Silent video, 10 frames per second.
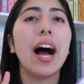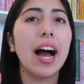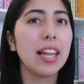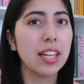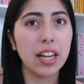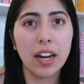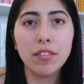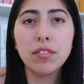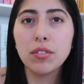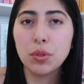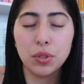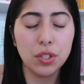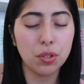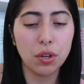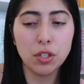I love
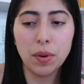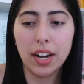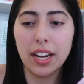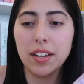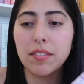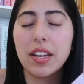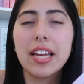Lucy Square's writing.